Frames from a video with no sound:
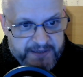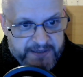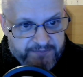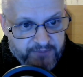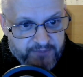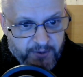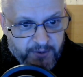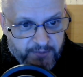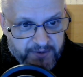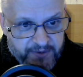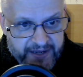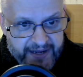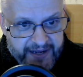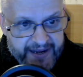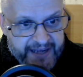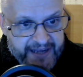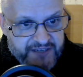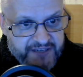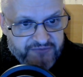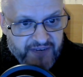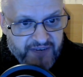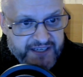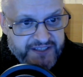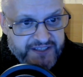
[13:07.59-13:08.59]
He's probably an
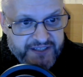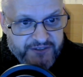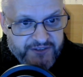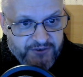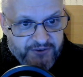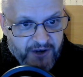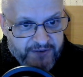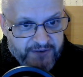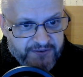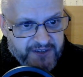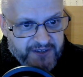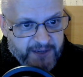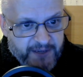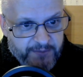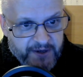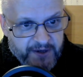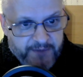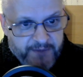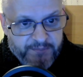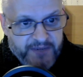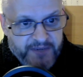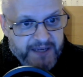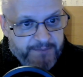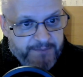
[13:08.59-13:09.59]
ex-racing driver and I'm a
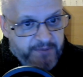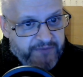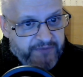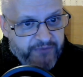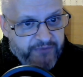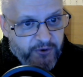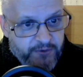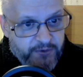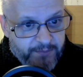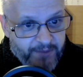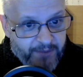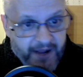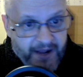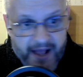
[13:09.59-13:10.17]
complete buffoon.